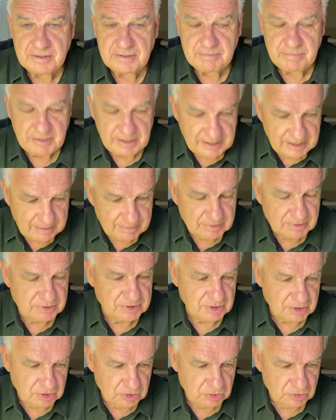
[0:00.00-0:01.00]
Being able
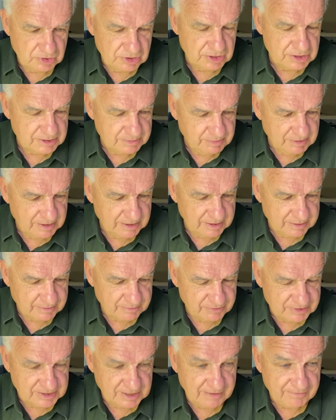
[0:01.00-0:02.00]
to just
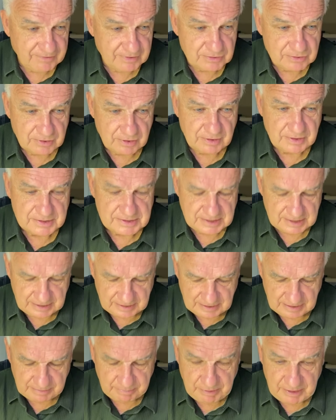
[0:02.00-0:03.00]
self-control is
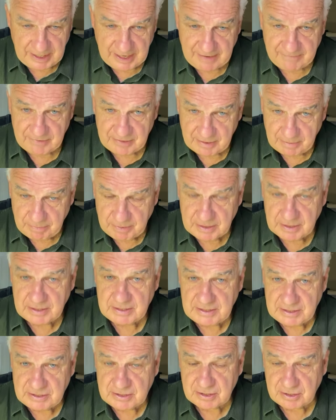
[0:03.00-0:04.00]
literally being having the
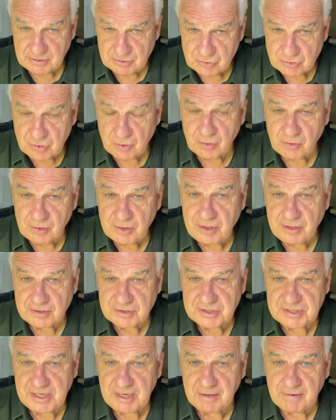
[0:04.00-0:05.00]
ability to control
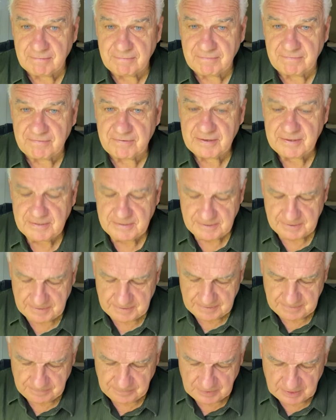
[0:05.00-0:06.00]
yourself.
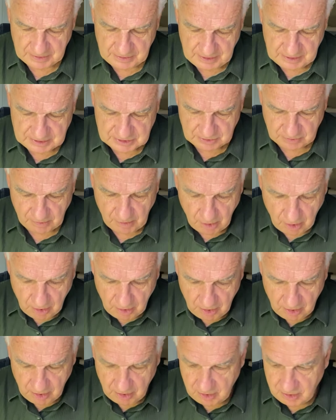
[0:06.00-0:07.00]
These are
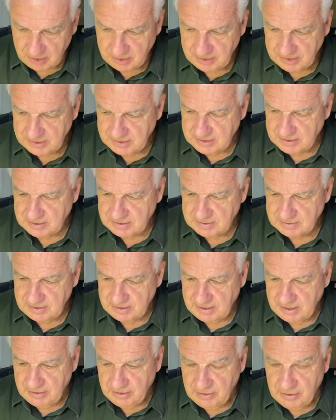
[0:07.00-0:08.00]
all
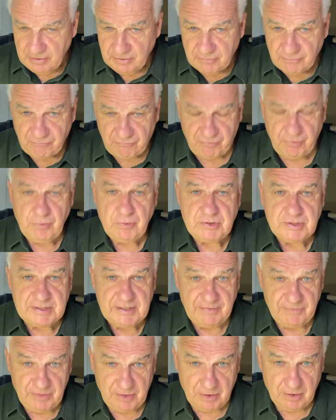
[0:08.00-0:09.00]
fruits
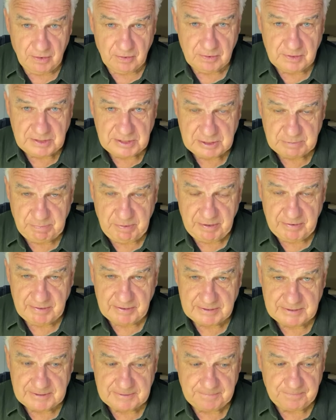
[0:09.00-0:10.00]
of the Holy
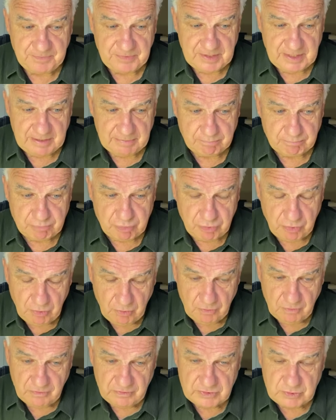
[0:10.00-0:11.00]
Spirit. It
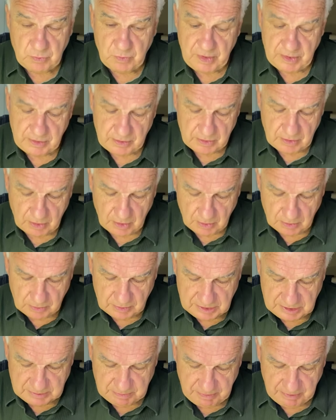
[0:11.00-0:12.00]
proves whether the Holy
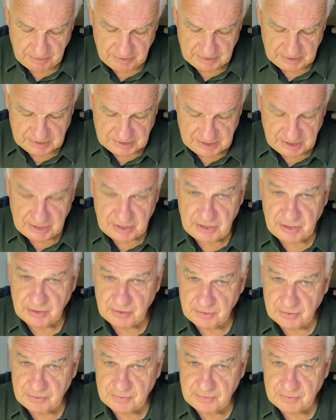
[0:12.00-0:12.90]
Spirit is in you.